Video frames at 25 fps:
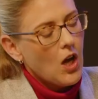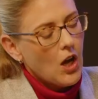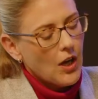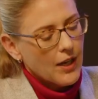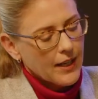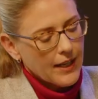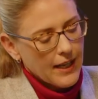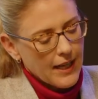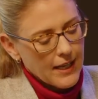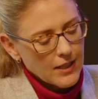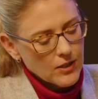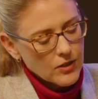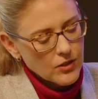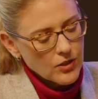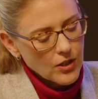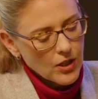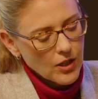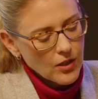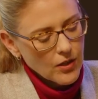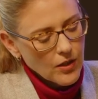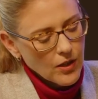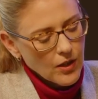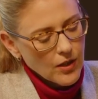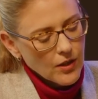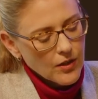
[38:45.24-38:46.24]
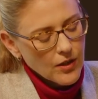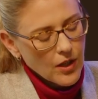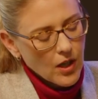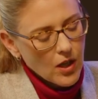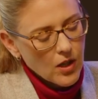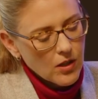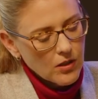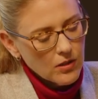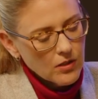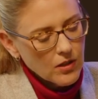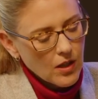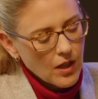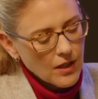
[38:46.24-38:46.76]
Okay, so the
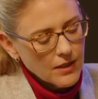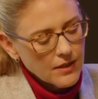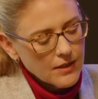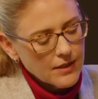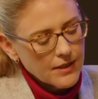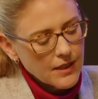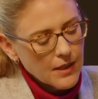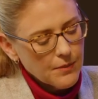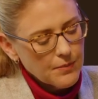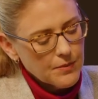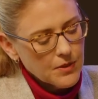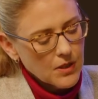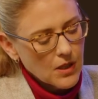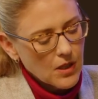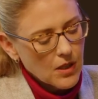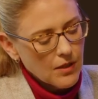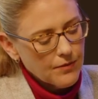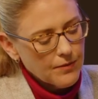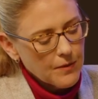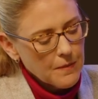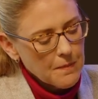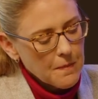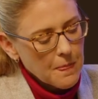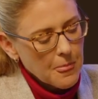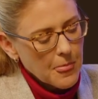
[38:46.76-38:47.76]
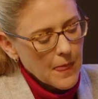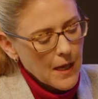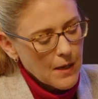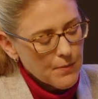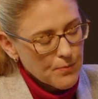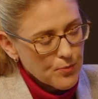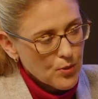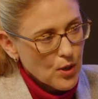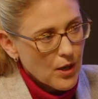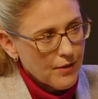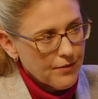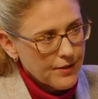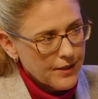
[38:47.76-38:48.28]
whole concept of a
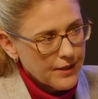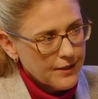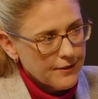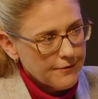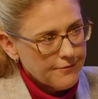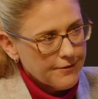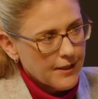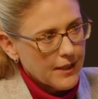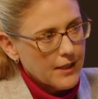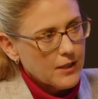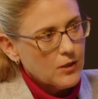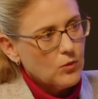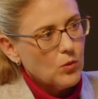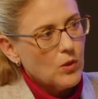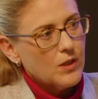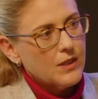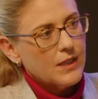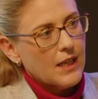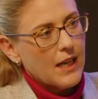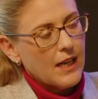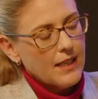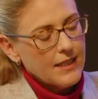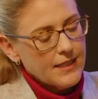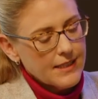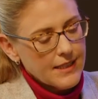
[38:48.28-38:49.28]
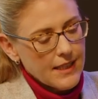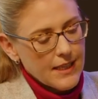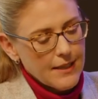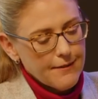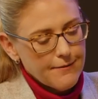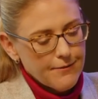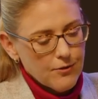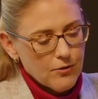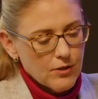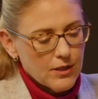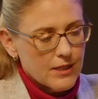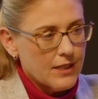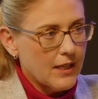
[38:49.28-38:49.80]
provident fund was, I save
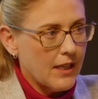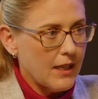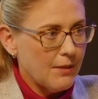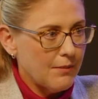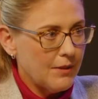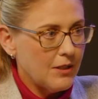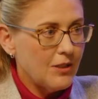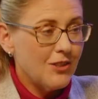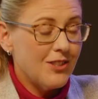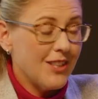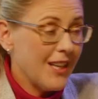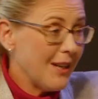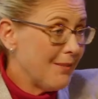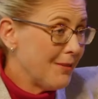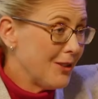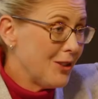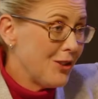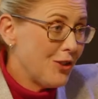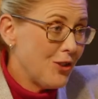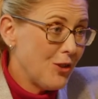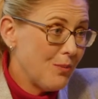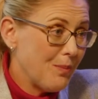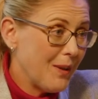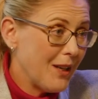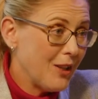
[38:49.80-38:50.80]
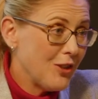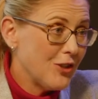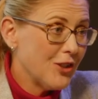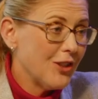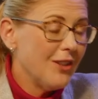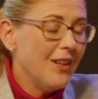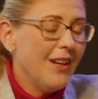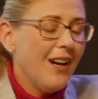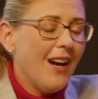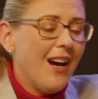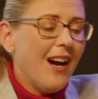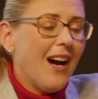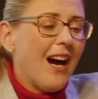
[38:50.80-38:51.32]
for retirement, same as you do pension.
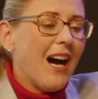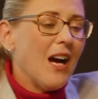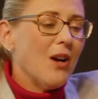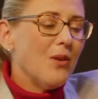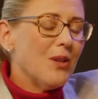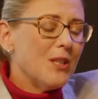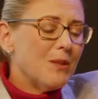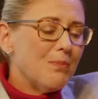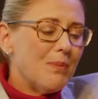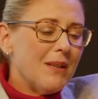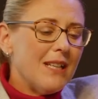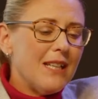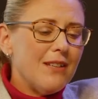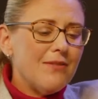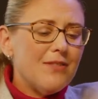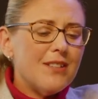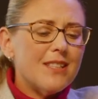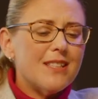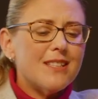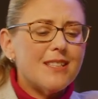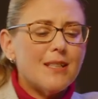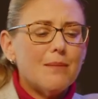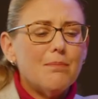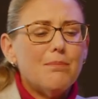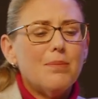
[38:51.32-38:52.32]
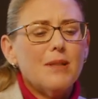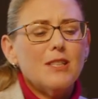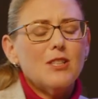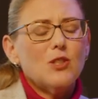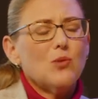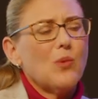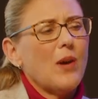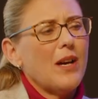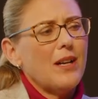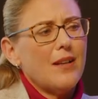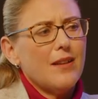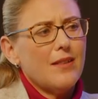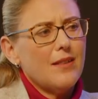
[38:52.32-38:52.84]
I always believe the simplest
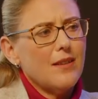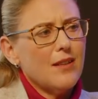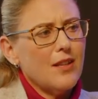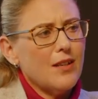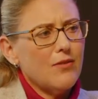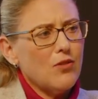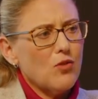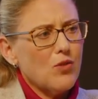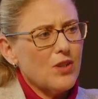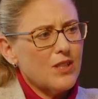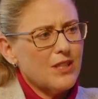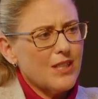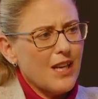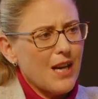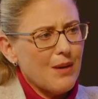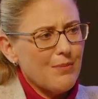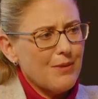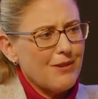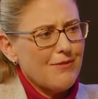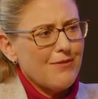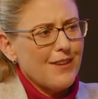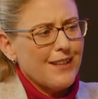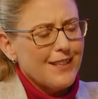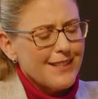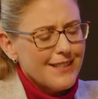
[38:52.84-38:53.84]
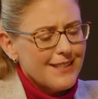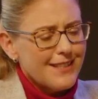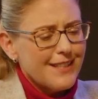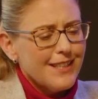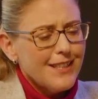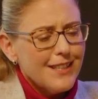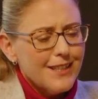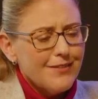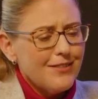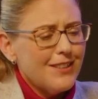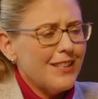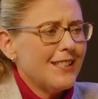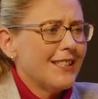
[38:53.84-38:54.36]
way to think of a retirement fund is think
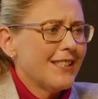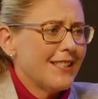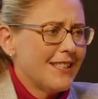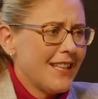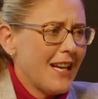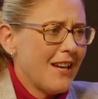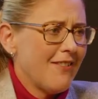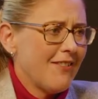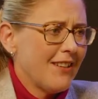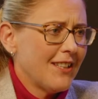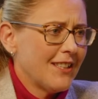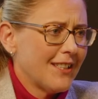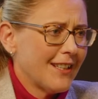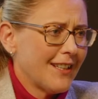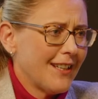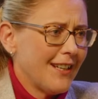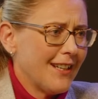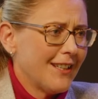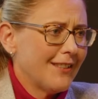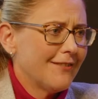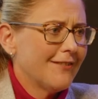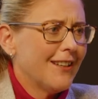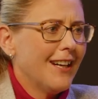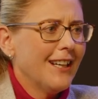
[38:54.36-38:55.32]
of it as a savings account, right?